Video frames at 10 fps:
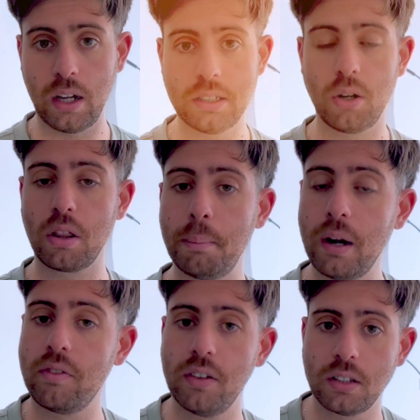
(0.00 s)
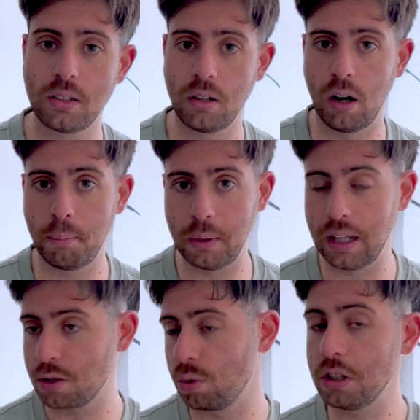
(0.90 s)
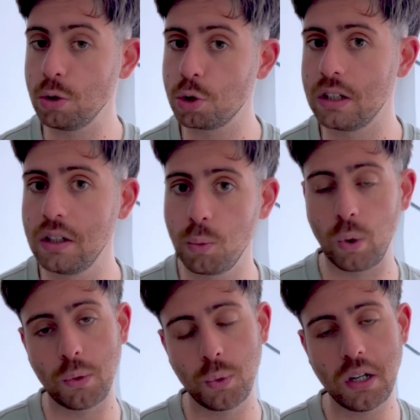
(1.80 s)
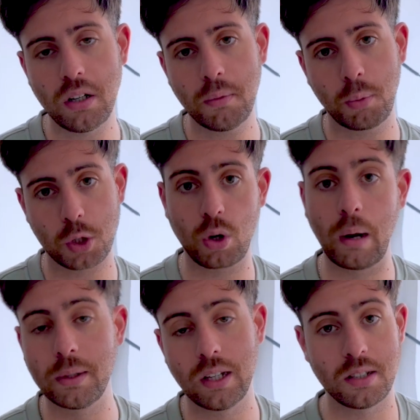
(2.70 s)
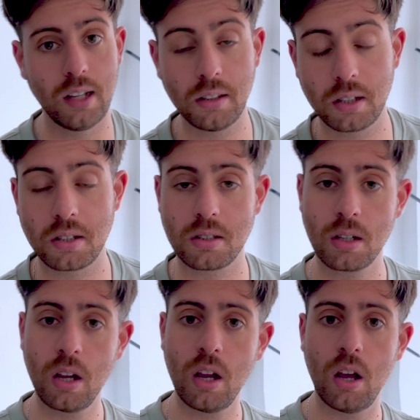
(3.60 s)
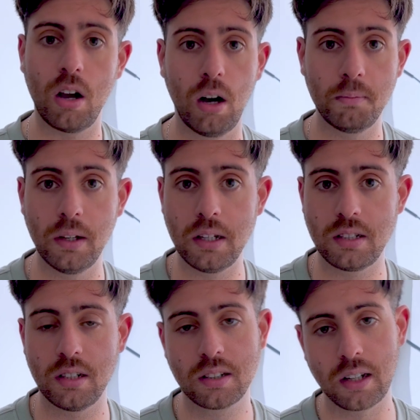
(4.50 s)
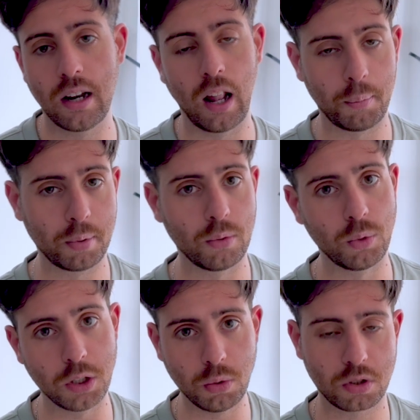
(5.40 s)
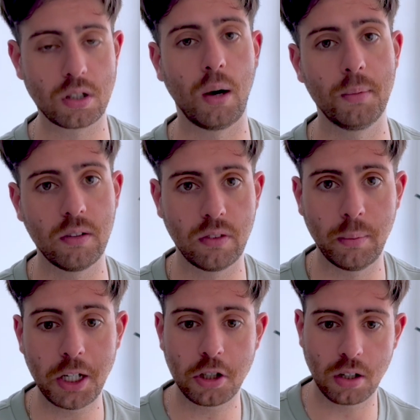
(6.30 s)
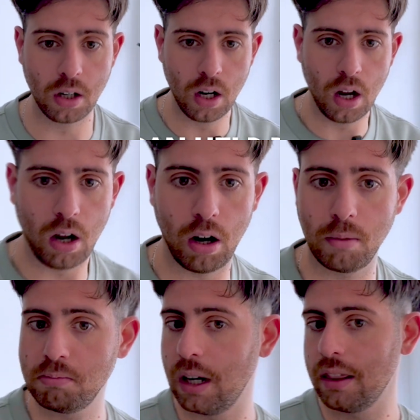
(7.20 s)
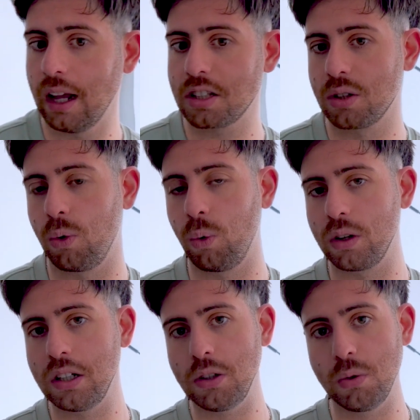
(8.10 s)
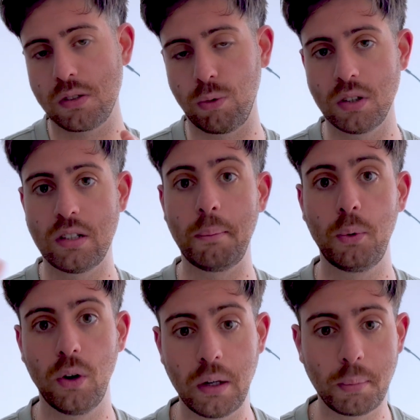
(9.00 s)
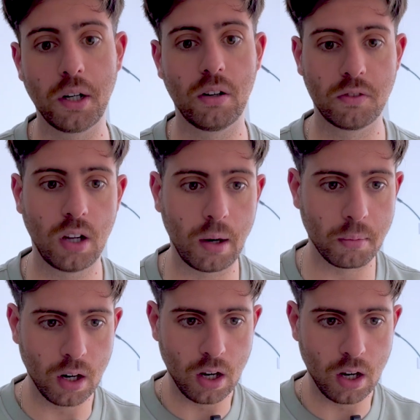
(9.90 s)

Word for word: And another benefit, uh, but that's only usually when we prescribe it as dentists, um, is it can help reduce gum inflammation. Um, and that's only used for a temporary period of time.